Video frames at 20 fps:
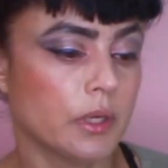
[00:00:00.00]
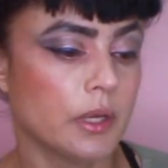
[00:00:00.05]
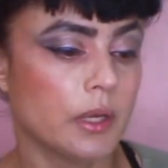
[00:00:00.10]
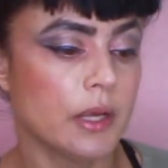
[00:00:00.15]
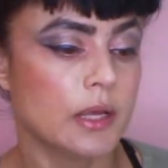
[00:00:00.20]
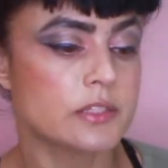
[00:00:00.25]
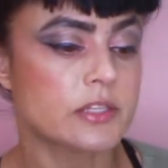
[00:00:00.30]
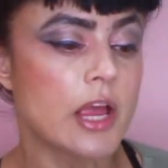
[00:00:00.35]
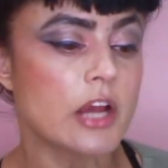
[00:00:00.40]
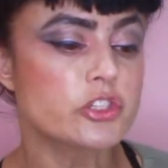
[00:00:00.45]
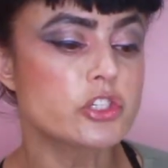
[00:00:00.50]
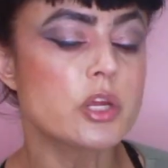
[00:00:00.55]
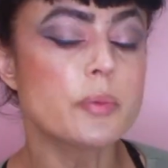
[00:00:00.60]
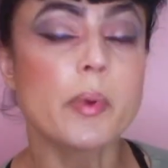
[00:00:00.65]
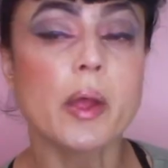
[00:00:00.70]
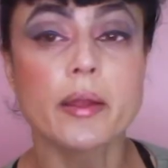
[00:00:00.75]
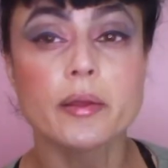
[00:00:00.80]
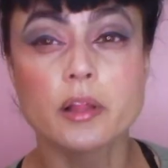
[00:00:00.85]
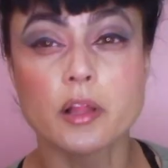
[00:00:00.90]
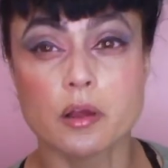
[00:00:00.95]
It's actually
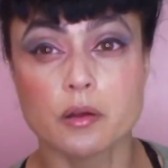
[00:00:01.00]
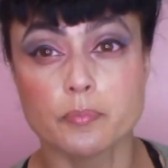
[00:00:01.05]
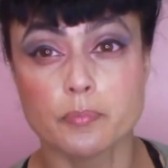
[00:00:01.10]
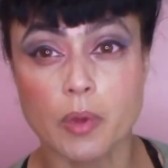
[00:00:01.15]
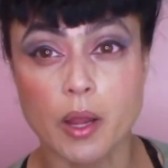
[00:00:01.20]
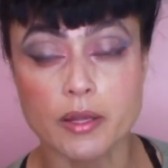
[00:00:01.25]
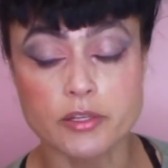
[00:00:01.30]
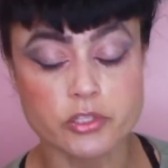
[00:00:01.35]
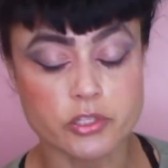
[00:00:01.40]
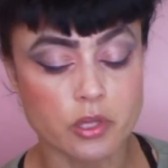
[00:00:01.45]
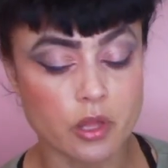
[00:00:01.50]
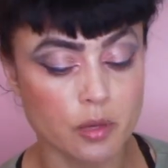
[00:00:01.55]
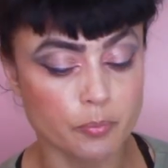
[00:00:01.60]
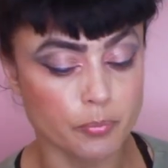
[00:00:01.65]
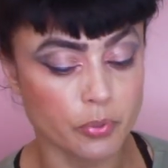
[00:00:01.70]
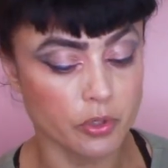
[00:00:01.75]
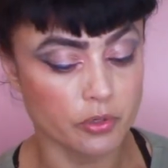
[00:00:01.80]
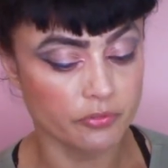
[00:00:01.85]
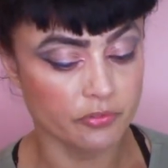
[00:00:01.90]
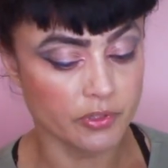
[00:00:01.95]
by, by Salon
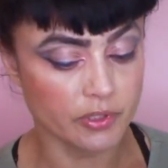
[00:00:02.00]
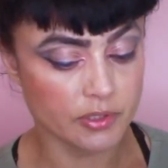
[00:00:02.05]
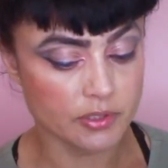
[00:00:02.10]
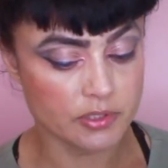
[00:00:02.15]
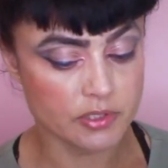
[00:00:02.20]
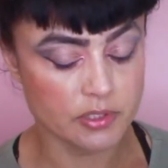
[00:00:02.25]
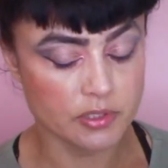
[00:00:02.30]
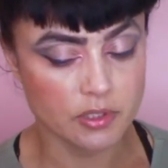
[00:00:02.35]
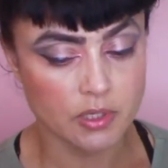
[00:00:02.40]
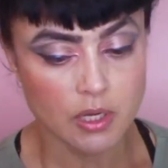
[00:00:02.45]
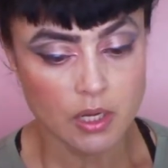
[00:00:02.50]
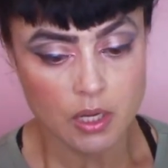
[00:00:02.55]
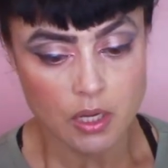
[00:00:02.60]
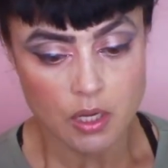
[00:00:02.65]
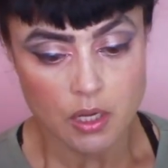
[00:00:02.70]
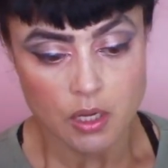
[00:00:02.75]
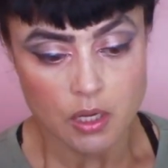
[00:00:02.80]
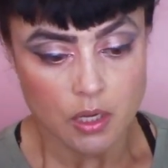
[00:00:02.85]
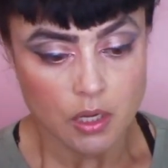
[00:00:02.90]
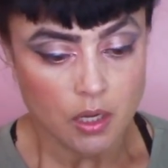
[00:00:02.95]
Perfect.
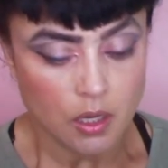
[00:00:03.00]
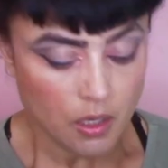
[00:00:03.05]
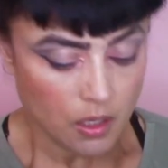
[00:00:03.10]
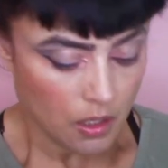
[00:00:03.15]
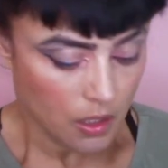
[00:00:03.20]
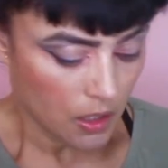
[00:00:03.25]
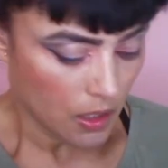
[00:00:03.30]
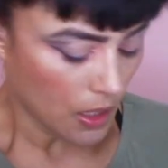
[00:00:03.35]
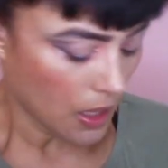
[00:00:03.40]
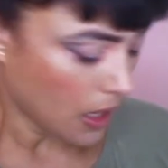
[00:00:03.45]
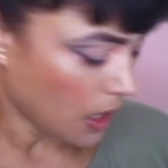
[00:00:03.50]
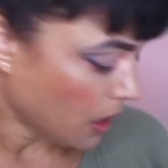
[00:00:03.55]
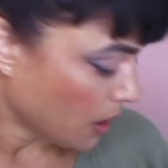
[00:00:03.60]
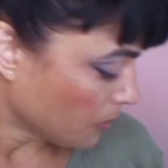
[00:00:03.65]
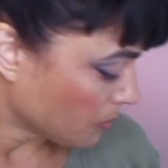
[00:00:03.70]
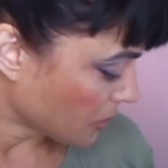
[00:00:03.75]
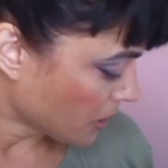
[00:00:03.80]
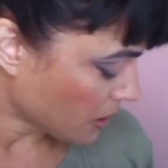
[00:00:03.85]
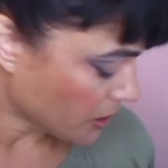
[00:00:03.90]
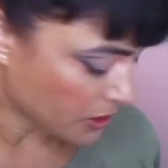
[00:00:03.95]

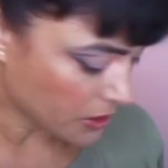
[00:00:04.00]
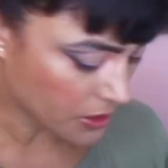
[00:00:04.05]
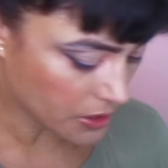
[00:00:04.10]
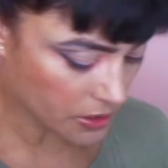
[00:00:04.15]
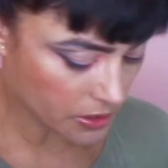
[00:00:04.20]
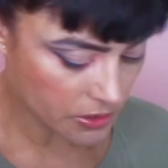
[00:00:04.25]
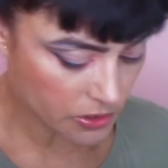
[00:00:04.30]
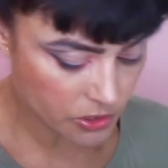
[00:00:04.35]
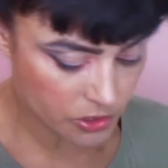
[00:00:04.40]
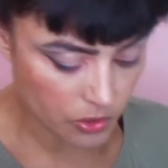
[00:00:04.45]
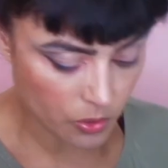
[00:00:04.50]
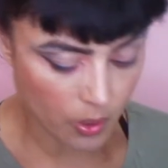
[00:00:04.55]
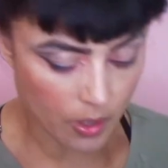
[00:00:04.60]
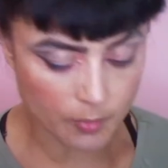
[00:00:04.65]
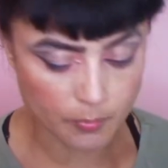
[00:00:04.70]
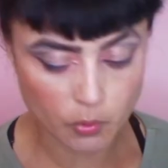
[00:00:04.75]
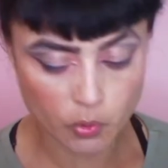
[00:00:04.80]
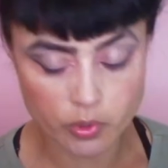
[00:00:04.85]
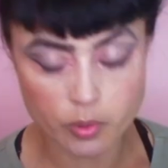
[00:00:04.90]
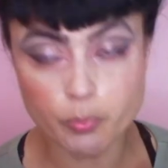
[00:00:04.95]
Um, so
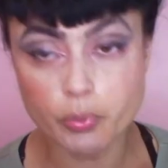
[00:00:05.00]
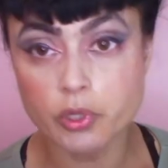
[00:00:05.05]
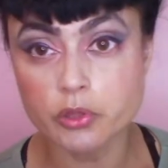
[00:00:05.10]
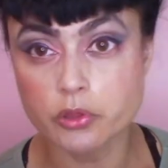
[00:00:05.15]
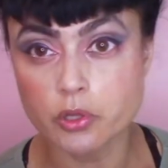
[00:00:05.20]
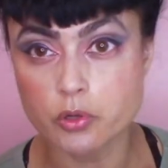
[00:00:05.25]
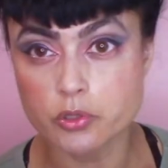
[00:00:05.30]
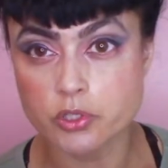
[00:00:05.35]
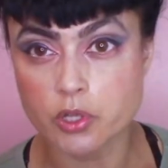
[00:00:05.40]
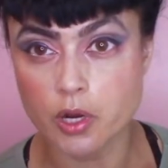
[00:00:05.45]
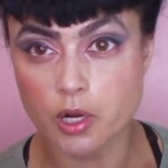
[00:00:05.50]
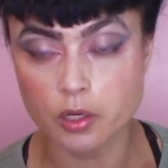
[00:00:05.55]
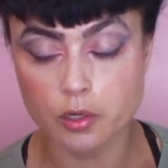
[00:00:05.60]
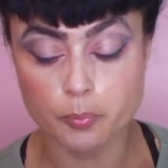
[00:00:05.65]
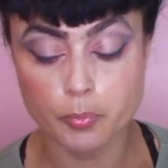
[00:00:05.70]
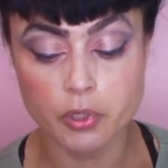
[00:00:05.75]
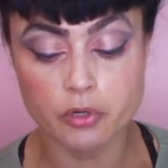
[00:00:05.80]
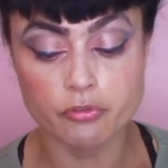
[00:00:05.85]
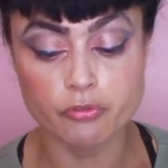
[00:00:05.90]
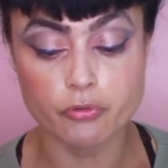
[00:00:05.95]
I'm going to put those on. I'm going
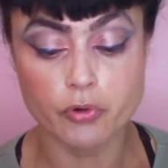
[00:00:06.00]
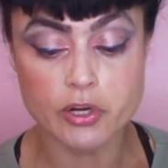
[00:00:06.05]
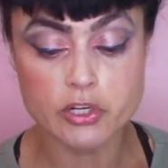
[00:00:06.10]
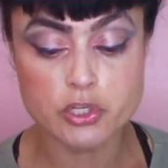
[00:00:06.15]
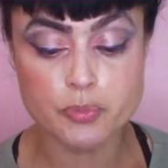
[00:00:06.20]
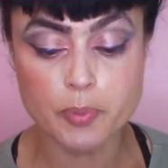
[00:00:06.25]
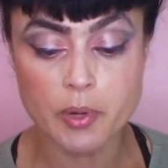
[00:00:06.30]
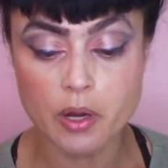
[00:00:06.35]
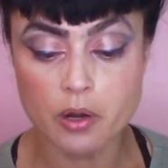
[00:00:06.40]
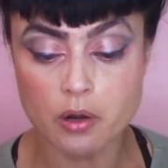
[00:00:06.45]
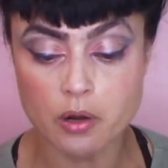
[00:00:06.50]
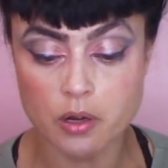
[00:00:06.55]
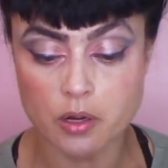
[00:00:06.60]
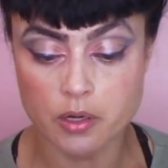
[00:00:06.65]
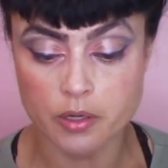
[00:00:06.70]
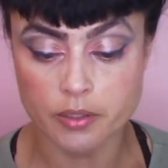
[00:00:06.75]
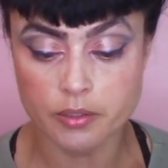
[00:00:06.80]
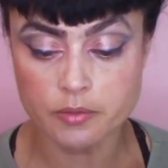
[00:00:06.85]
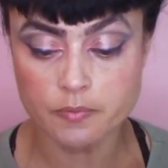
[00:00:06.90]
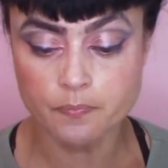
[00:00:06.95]
to put a fresh pair
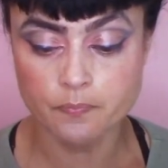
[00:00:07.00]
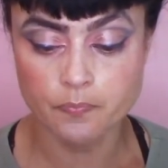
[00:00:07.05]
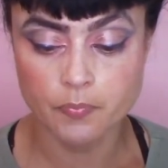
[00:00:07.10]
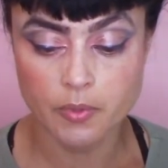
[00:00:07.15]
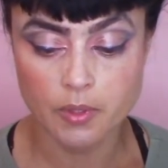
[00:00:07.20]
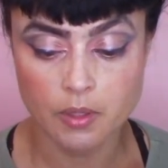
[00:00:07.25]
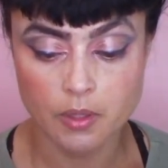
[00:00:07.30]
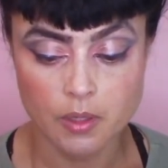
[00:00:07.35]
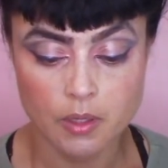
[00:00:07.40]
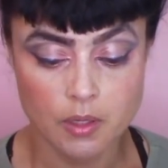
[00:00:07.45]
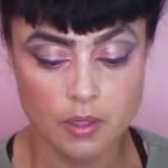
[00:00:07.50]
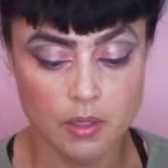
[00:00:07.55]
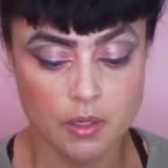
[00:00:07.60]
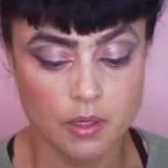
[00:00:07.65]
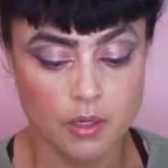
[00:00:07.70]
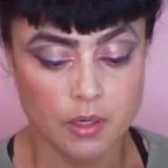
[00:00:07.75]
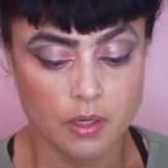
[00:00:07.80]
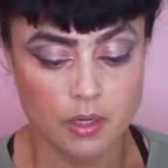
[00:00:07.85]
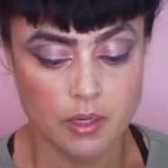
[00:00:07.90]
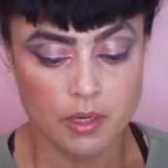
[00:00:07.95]
on.
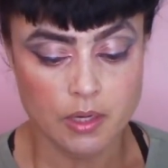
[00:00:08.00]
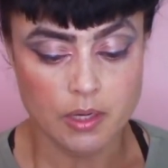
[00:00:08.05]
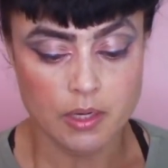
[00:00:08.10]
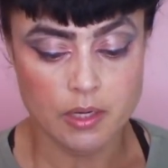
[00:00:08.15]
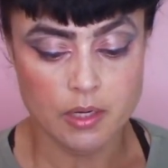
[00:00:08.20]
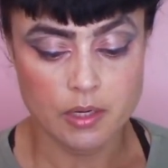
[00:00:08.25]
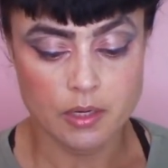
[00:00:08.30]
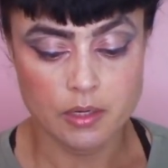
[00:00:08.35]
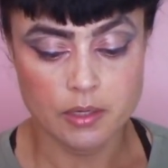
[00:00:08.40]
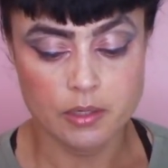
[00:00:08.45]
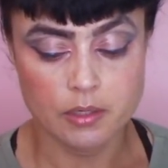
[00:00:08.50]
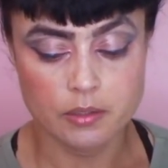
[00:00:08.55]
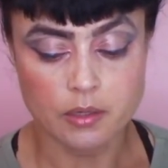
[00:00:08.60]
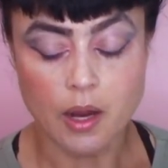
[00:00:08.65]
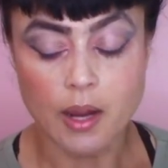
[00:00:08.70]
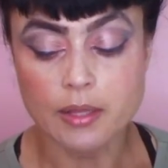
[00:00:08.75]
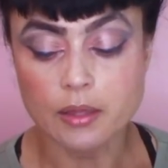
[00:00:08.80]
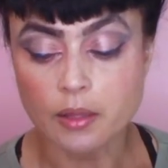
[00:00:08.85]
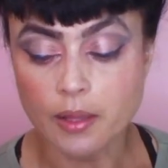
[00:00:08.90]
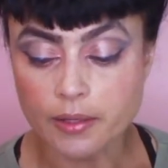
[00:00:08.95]
And
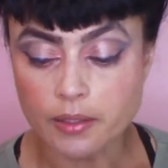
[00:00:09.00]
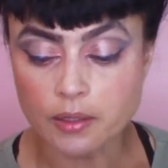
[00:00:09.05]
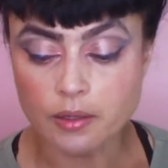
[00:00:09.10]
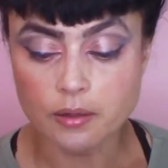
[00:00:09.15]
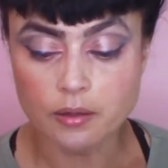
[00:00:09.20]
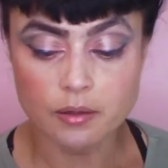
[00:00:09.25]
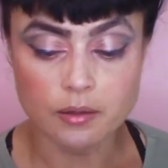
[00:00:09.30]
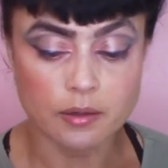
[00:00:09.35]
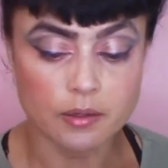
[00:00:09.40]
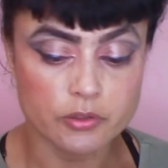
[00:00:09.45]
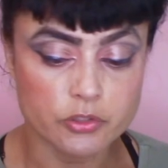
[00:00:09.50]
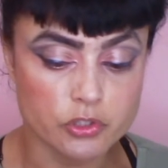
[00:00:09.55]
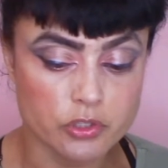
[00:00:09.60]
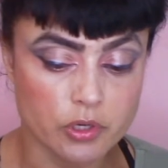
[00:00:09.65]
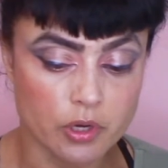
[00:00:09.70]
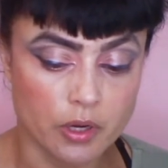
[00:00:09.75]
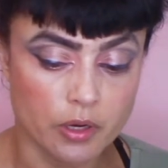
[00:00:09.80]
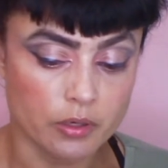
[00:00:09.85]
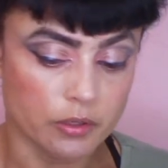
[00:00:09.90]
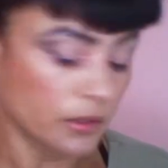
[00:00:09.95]
I like a,
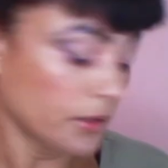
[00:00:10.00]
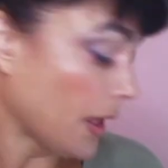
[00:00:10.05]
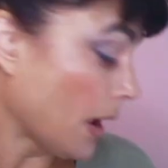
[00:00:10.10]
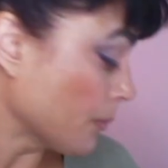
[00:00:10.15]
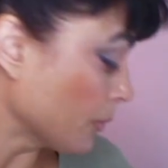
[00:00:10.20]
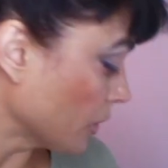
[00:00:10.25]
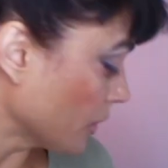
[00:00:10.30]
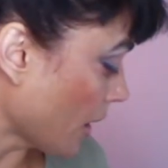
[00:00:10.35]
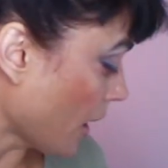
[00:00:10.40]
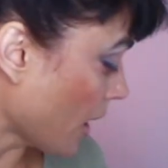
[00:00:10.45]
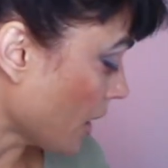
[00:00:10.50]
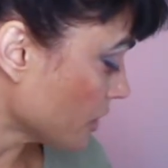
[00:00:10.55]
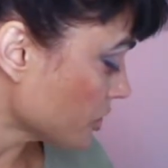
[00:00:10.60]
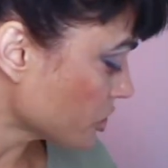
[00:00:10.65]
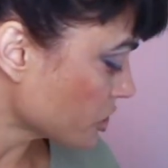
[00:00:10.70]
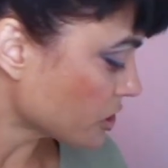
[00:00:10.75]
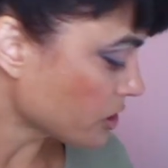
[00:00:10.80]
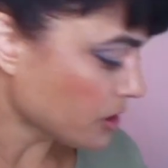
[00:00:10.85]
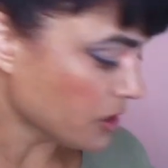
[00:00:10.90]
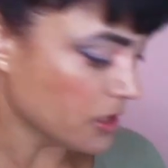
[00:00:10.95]
a, a glamour
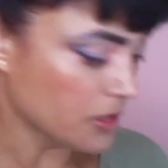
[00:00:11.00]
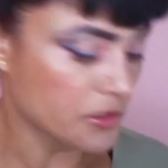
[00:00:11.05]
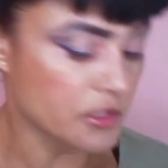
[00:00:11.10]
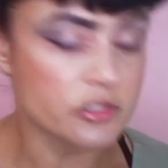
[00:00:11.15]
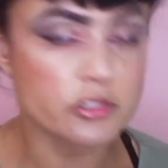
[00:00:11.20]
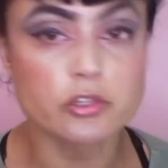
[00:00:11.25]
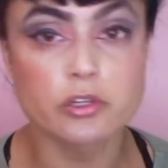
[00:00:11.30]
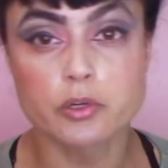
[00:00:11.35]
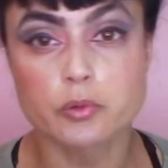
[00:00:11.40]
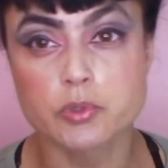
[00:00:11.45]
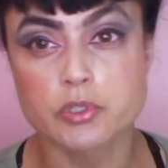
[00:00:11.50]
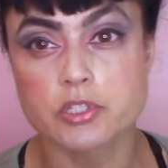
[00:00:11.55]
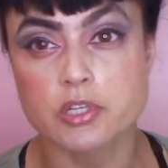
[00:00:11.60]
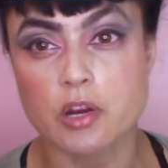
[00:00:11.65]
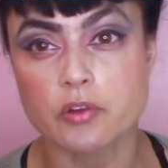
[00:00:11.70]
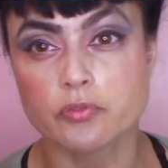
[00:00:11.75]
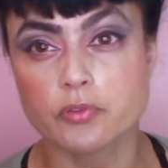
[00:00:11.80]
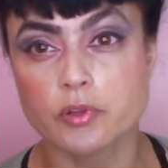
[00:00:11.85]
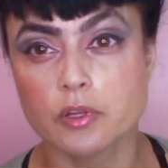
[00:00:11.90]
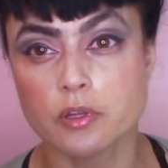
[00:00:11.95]
lash. And this look was
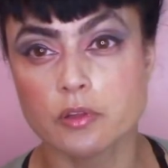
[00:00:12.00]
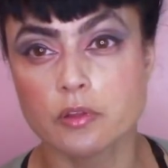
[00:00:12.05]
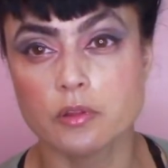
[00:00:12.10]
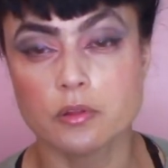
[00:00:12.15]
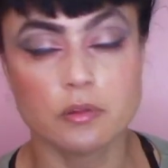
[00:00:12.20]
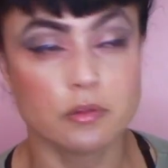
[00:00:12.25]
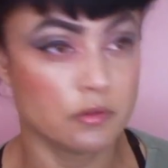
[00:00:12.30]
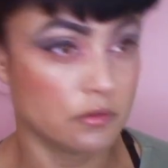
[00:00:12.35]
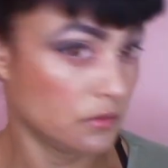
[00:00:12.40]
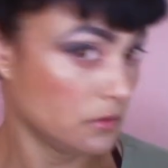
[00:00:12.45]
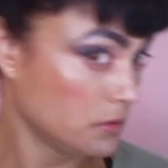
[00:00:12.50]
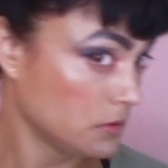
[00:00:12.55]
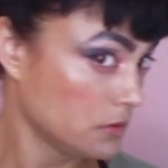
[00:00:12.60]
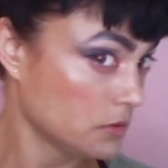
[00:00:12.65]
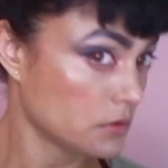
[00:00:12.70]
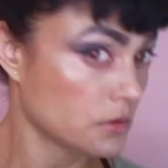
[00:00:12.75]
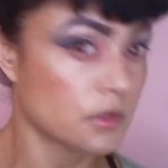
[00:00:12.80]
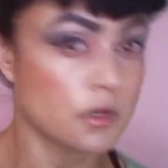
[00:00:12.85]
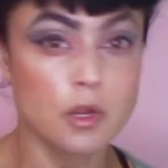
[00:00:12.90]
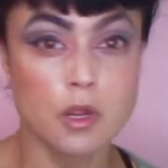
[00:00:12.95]
definitely
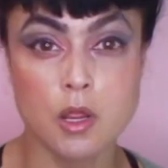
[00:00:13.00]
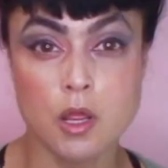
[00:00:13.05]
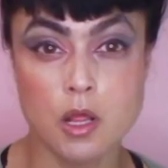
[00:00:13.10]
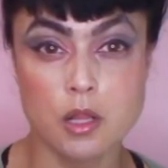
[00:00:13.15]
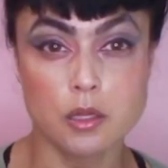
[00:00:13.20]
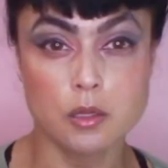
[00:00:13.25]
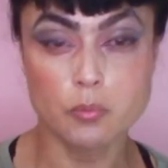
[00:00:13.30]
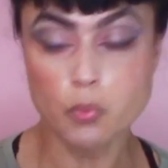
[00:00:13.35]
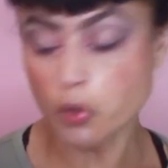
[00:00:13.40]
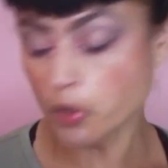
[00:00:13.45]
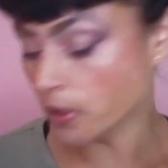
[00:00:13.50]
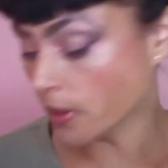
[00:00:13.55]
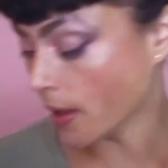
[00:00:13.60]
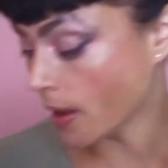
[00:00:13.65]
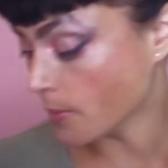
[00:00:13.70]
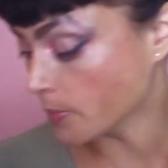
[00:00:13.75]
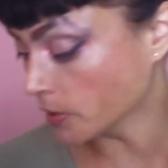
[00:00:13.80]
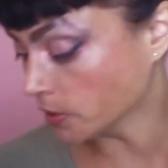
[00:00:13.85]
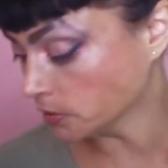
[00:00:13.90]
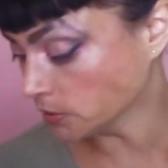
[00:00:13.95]
a little more
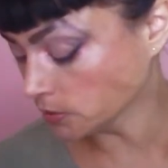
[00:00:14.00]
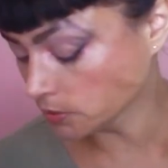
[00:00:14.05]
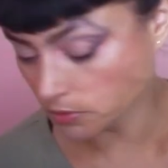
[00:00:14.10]
glamour.